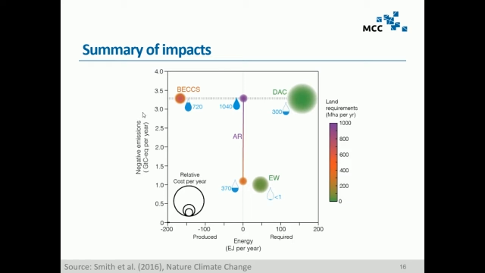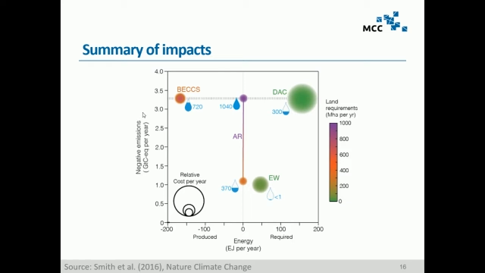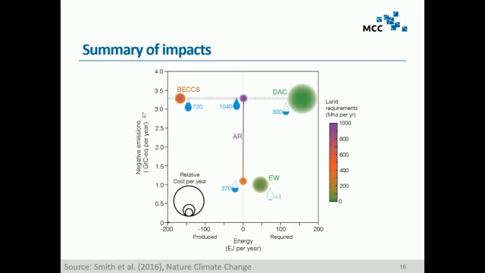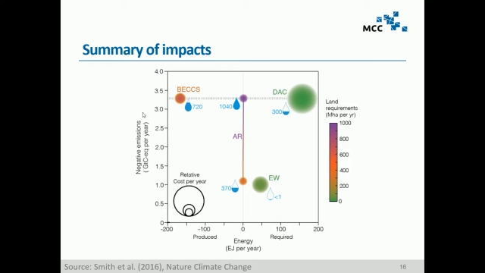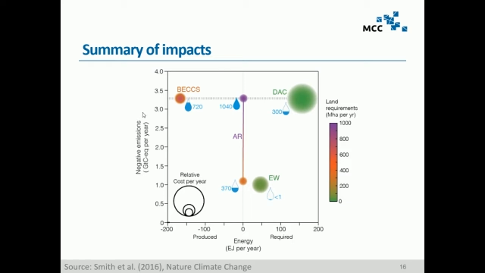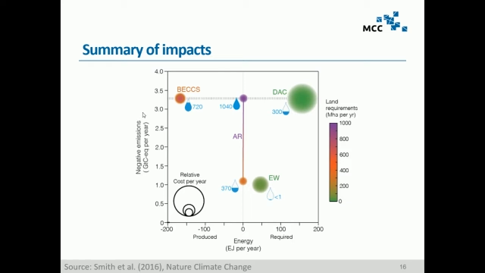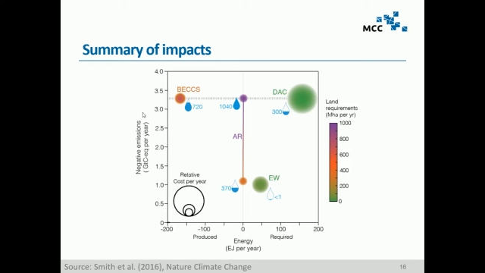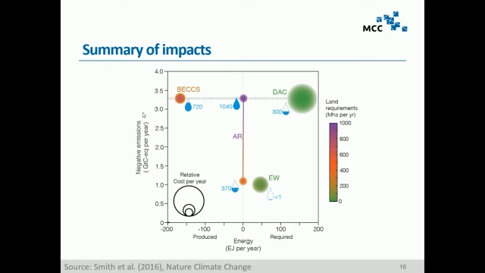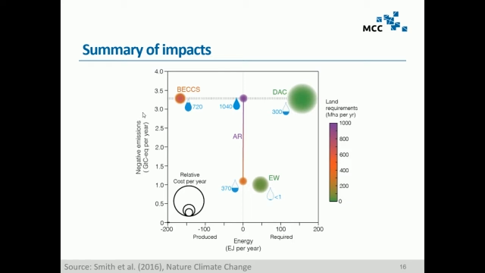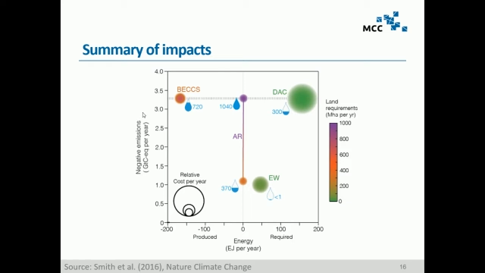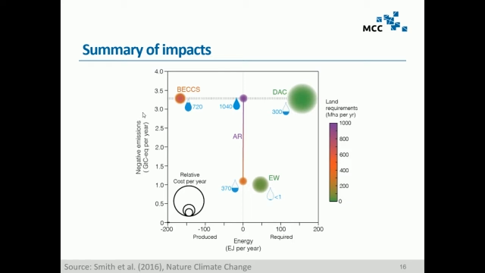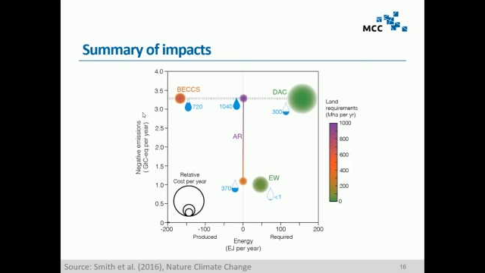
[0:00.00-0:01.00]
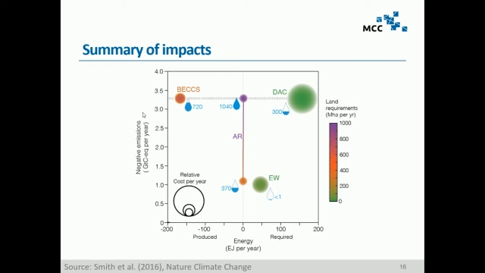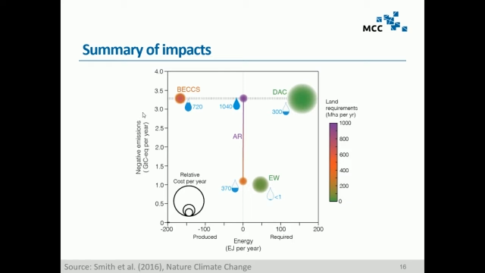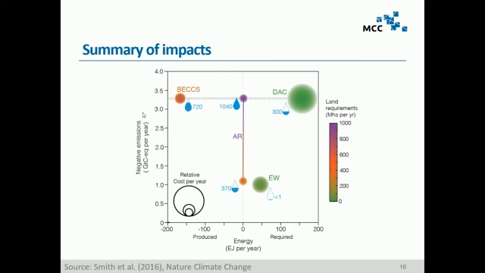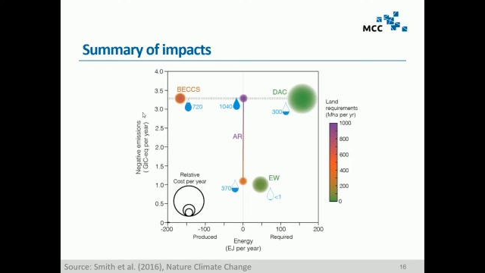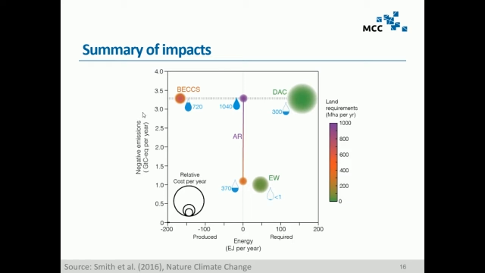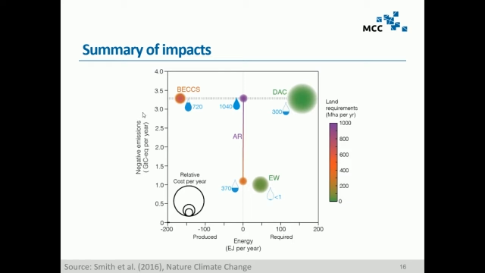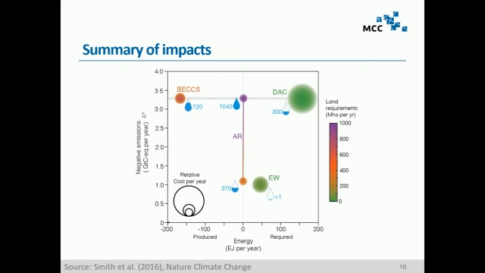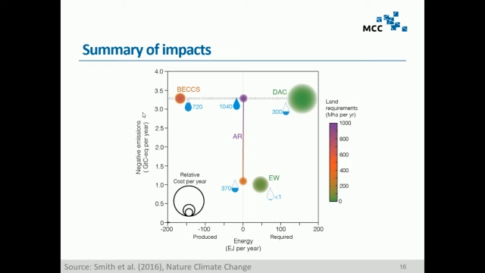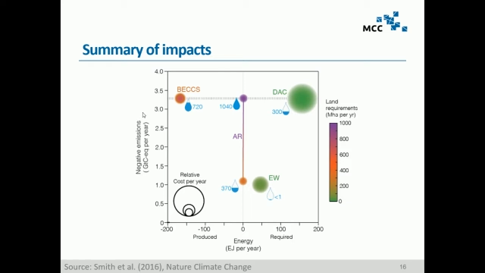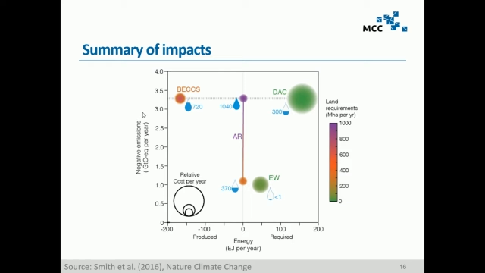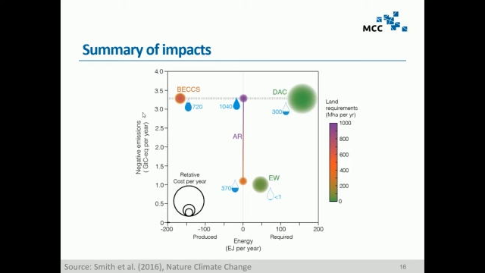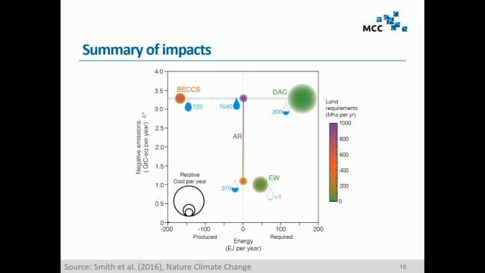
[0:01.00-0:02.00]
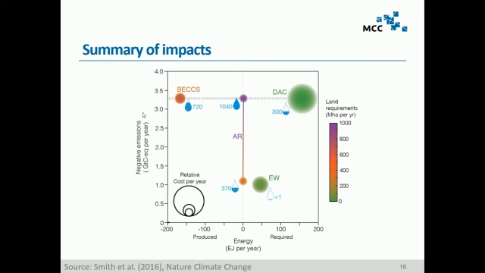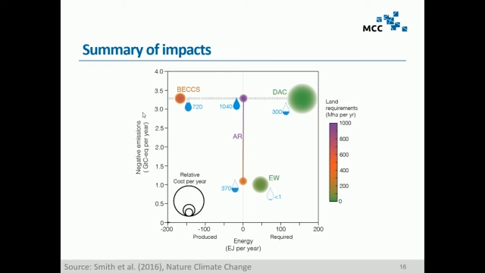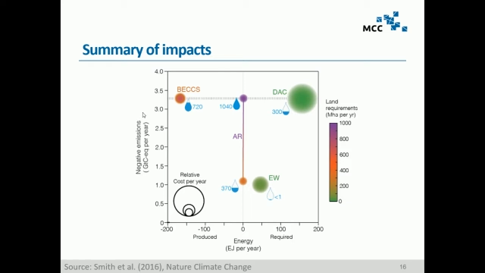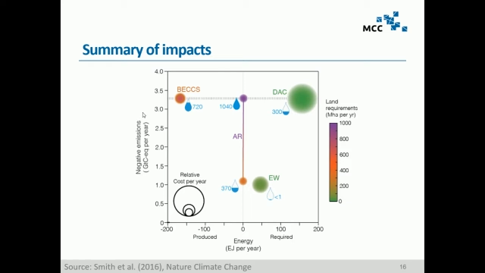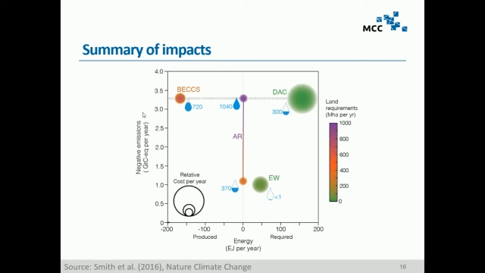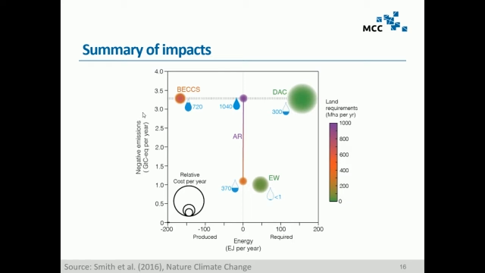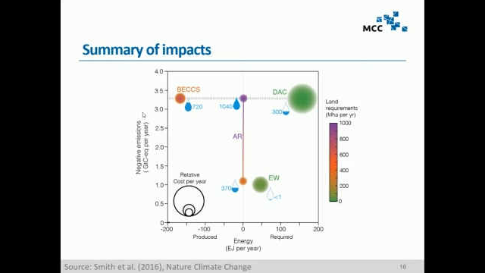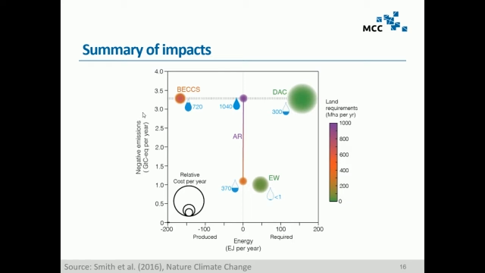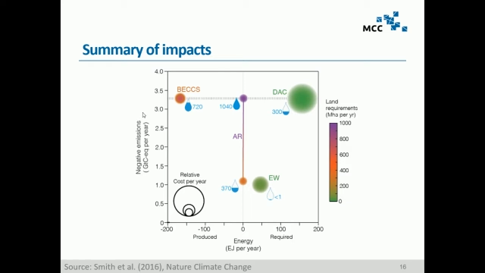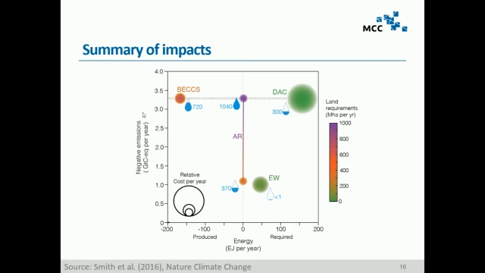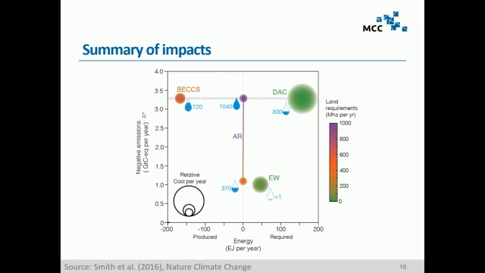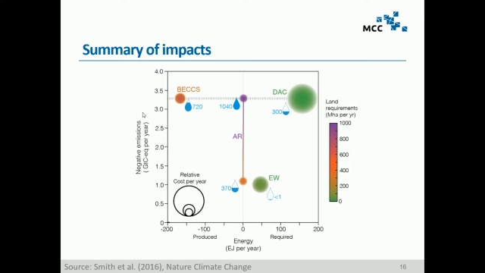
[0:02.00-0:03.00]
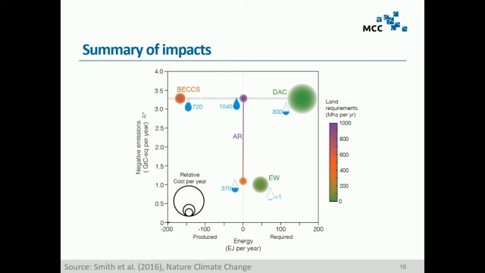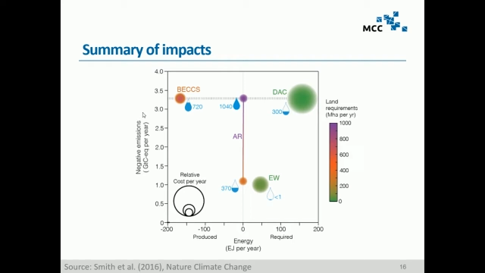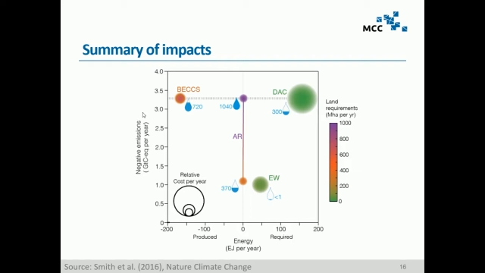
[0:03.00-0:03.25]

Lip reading: (no speaker visible)